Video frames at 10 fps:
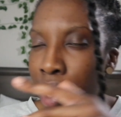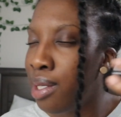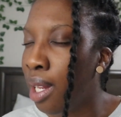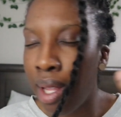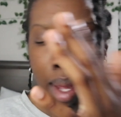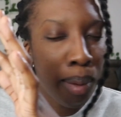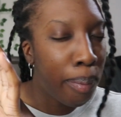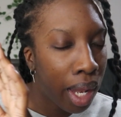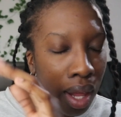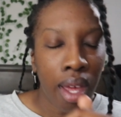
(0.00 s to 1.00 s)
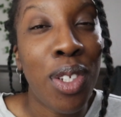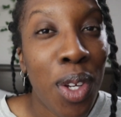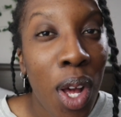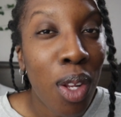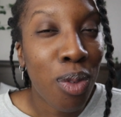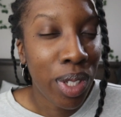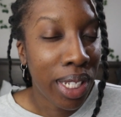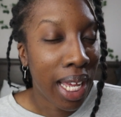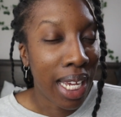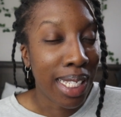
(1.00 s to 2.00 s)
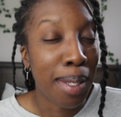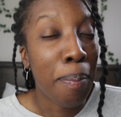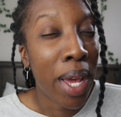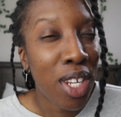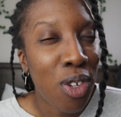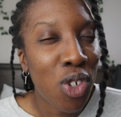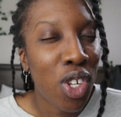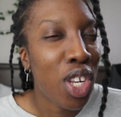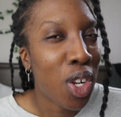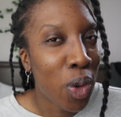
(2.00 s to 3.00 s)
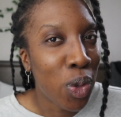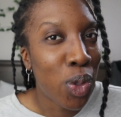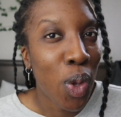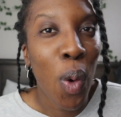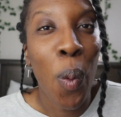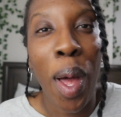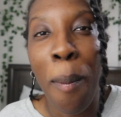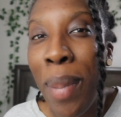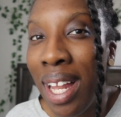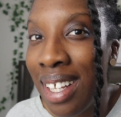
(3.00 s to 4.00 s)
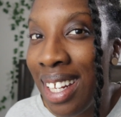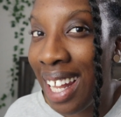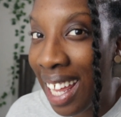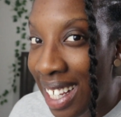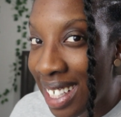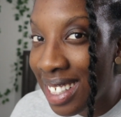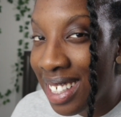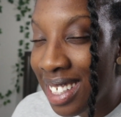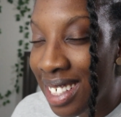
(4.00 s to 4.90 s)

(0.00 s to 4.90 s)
Della and Bella. Do y'all realize Ben usually knows what Bella likes?